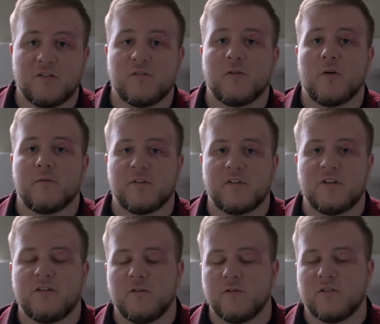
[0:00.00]
service
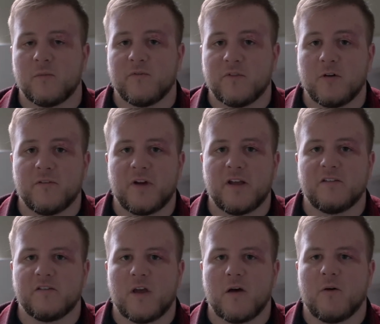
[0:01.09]
into some of their
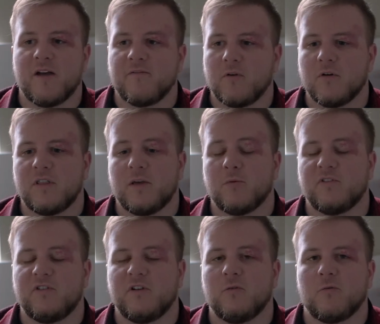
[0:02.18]
devices. However, they were
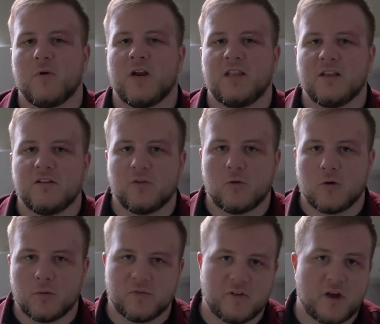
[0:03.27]
still running the
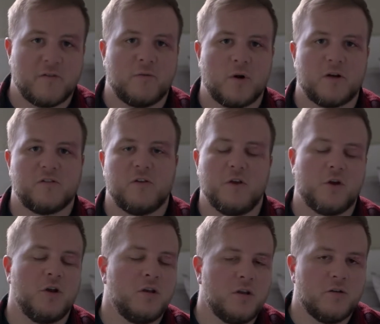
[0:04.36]
Delorme software, so you
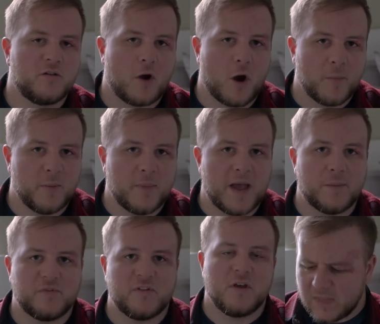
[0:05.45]
couldn't use Garmin
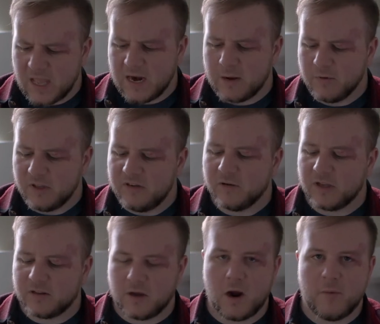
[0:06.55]
maps. And I really do like
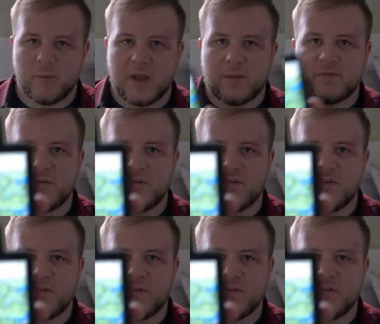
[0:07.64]
the Garmin maps. I